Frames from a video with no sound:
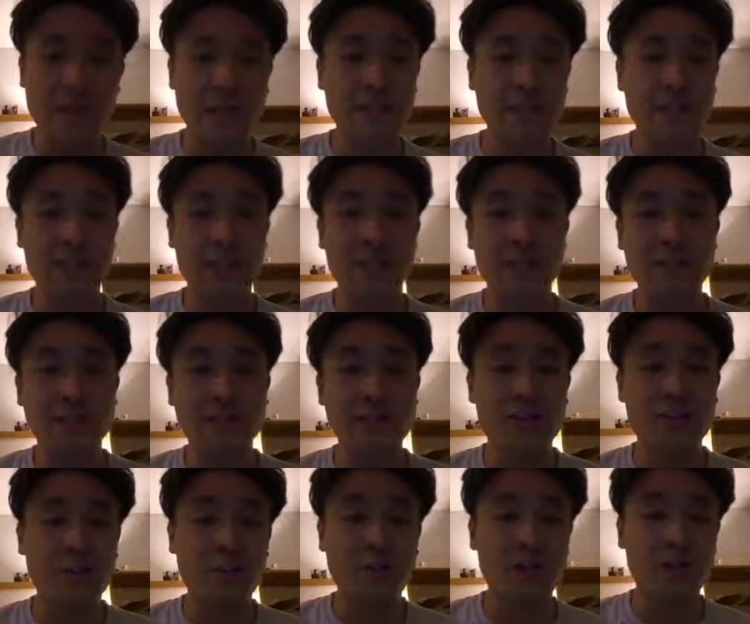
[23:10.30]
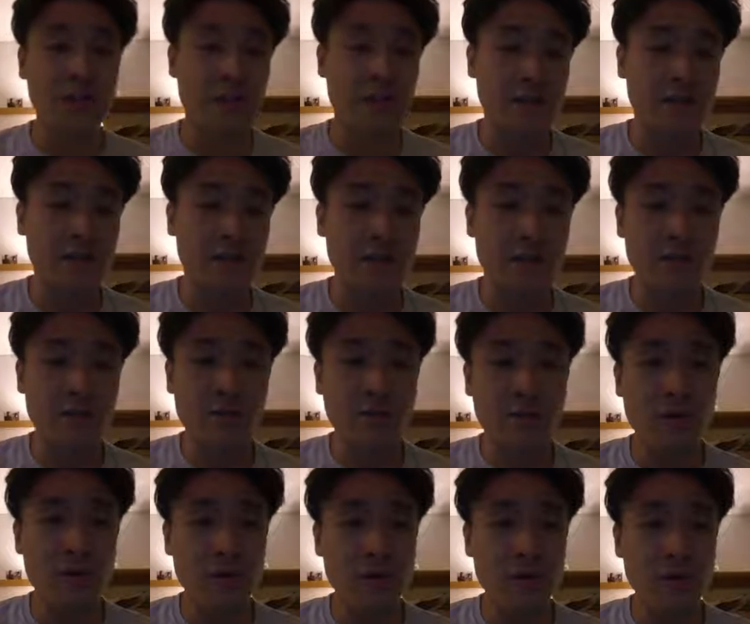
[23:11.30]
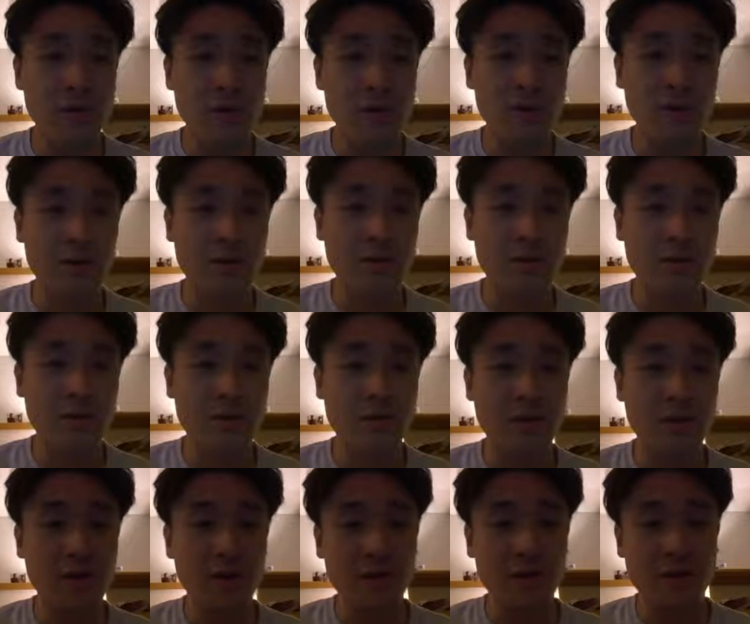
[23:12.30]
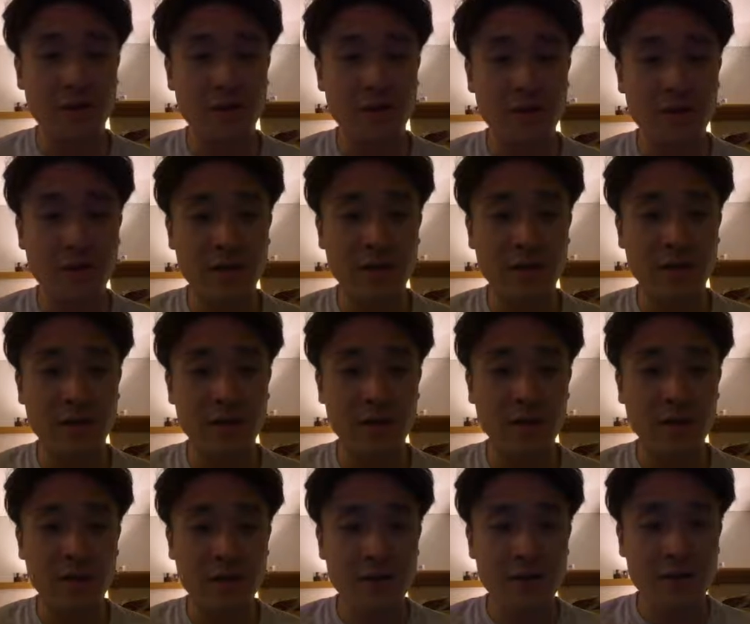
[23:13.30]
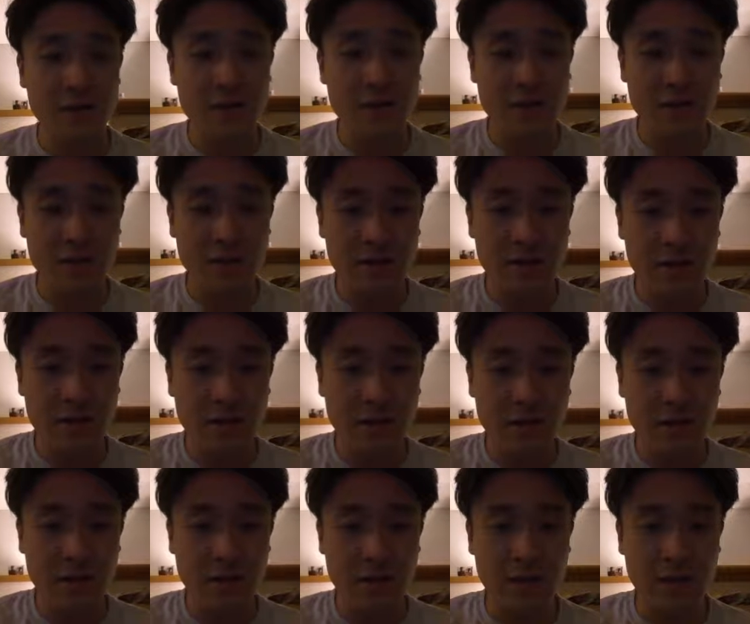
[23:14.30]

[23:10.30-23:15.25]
I at least show you that it worked, or it works on the